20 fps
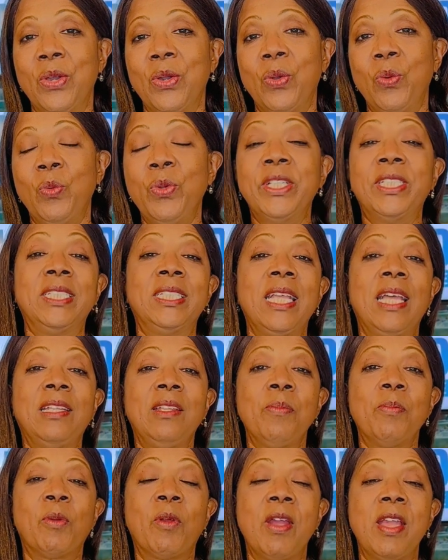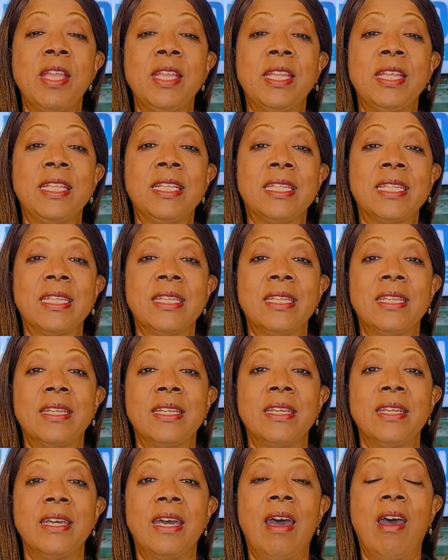We celebrated
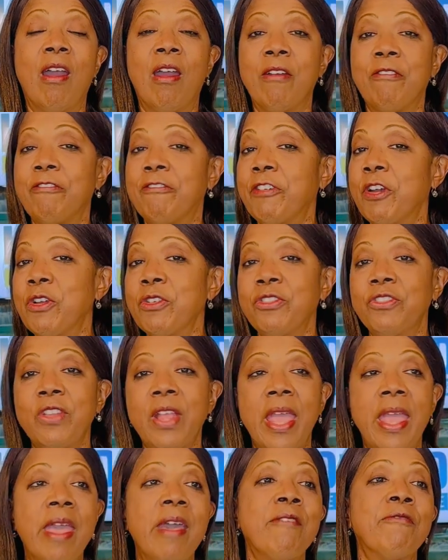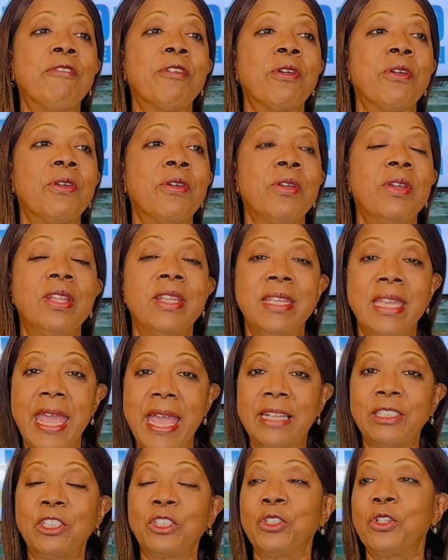our first ever
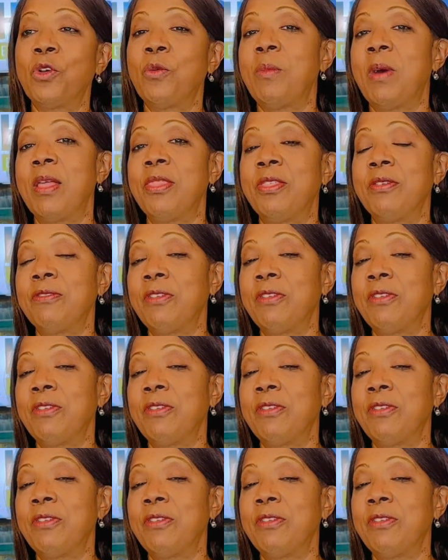National Month of